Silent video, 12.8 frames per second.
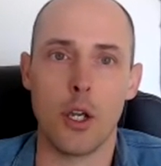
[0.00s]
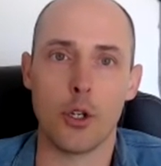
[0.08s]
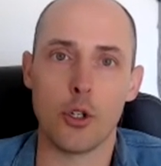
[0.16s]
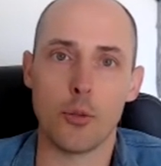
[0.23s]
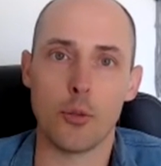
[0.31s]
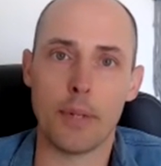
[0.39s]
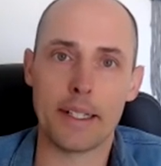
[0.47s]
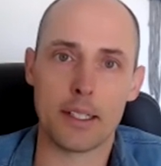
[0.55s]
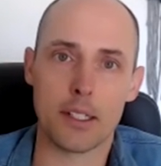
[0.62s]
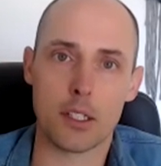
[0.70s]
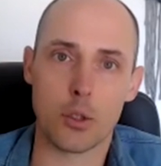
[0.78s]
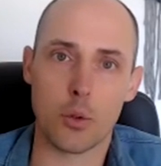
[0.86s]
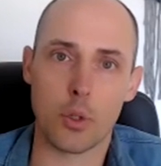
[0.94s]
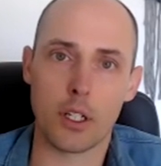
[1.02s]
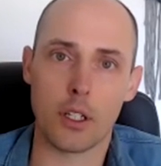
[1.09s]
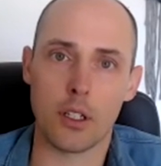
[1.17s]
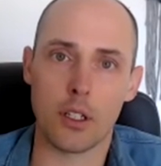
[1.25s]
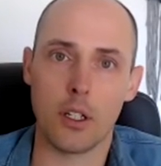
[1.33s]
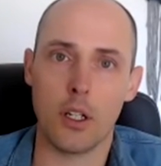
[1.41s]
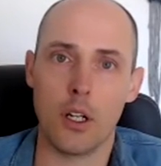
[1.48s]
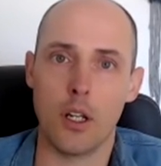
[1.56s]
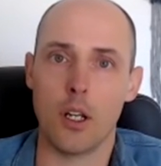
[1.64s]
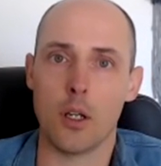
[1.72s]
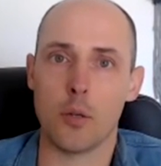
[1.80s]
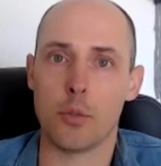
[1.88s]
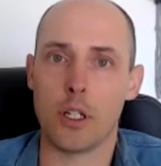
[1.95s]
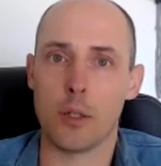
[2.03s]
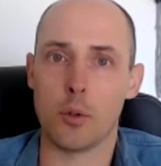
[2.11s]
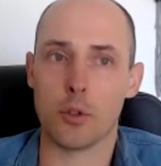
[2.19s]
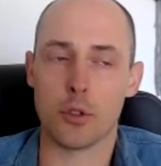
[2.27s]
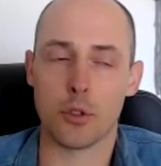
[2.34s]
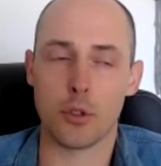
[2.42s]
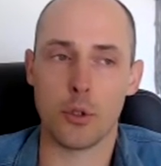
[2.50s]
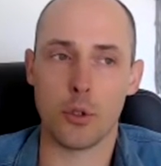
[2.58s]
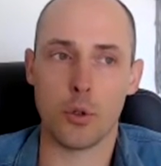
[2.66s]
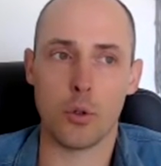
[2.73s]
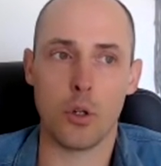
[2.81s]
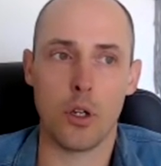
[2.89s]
your patterns quicker and be able to,